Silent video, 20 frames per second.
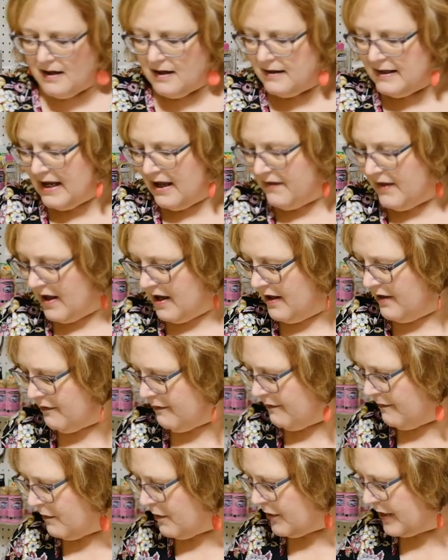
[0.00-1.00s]
Now the
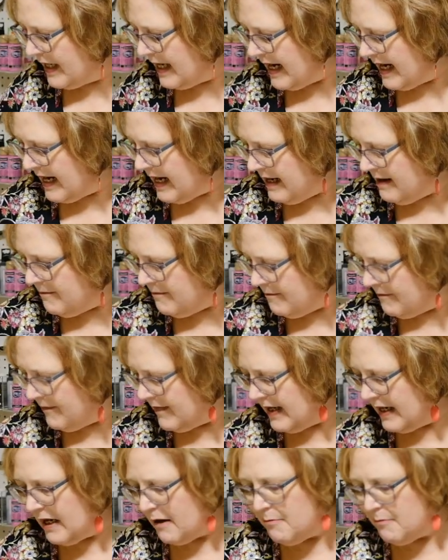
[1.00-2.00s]
other Forte
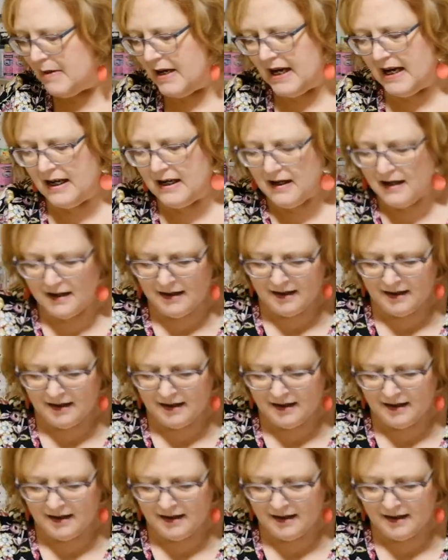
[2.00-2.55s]
that I made